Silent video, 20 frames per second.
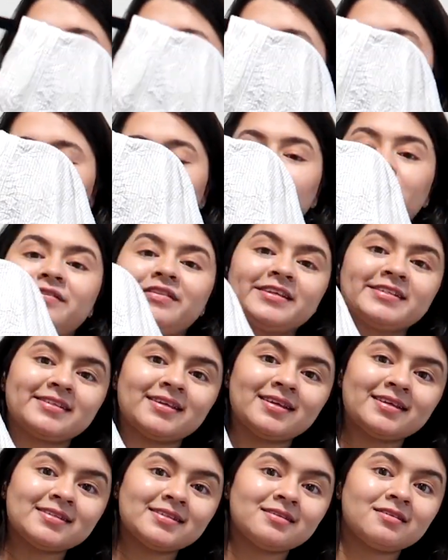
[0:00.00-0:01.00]
So this
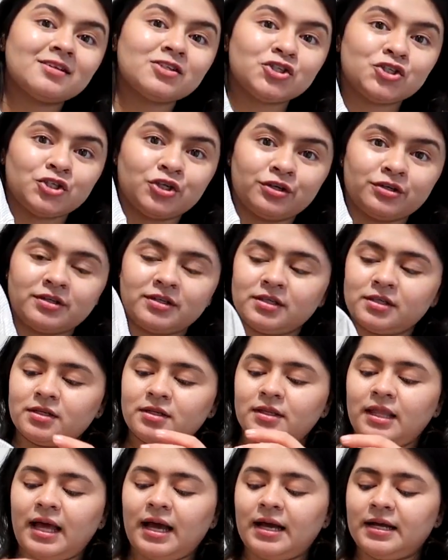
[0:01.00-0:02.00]
is the shirt
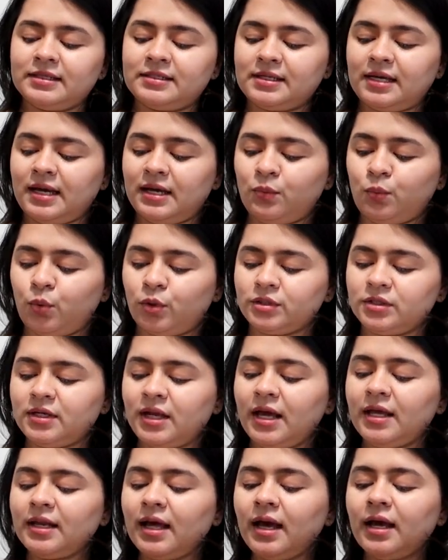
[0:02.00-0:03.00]
that I wanted,
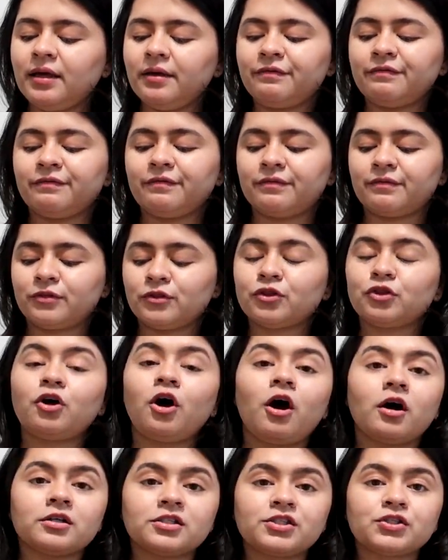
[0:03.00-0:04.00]
and I
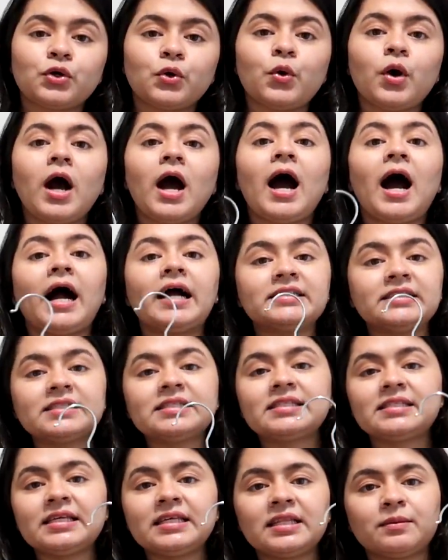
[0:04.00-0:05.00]
thought, so I did
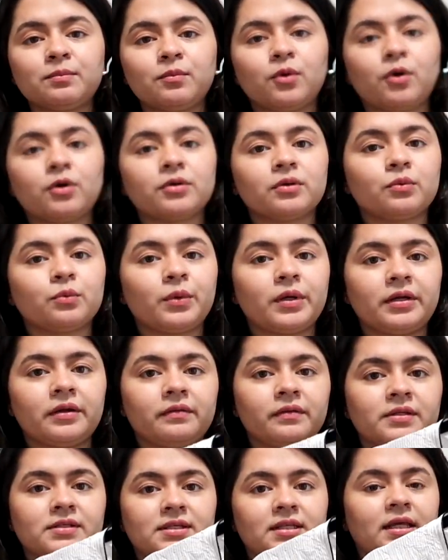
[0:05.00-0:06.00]
see the model wearing
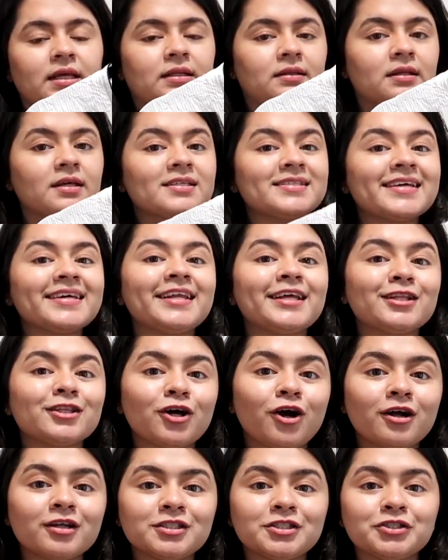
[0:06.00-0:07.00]
this like this, and I
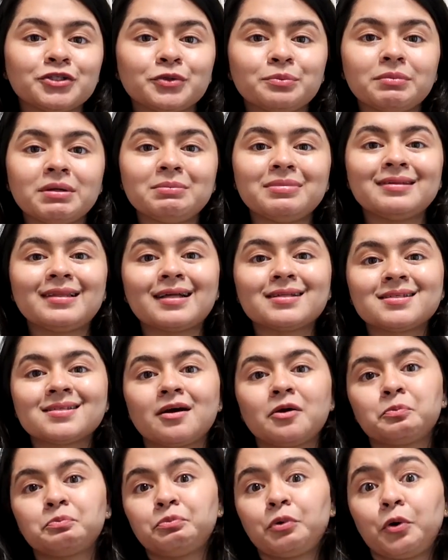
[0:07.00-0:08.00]
thought, you know, maybe that's
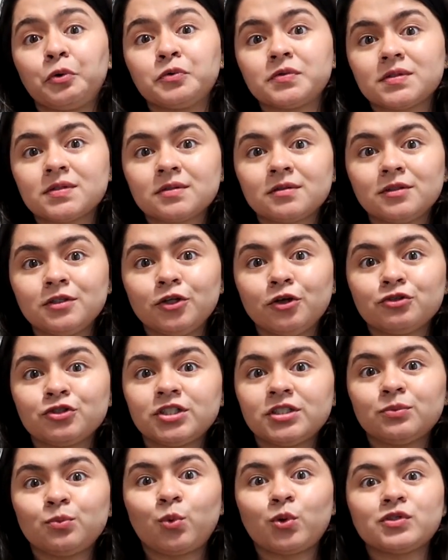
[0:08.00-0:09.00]
her pose, you know,
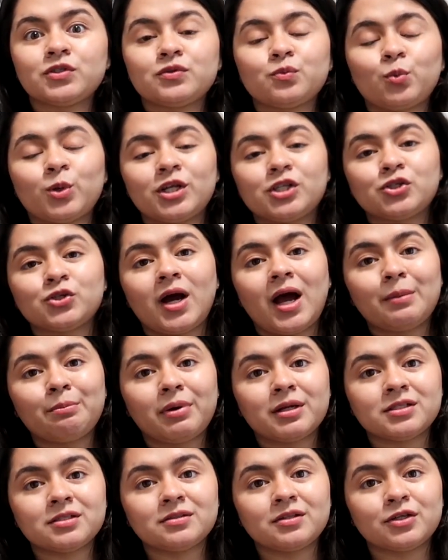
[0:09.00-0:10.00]
she wanted to
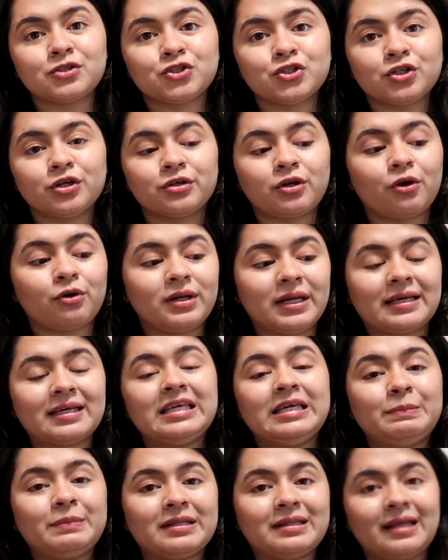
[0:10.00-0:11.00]
unbutton the shirt or like
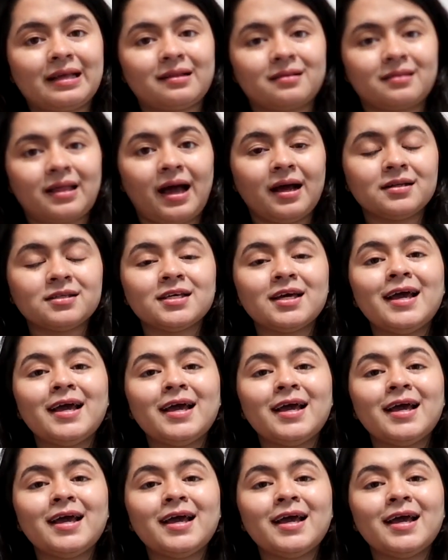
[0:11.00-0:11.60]
keep it like that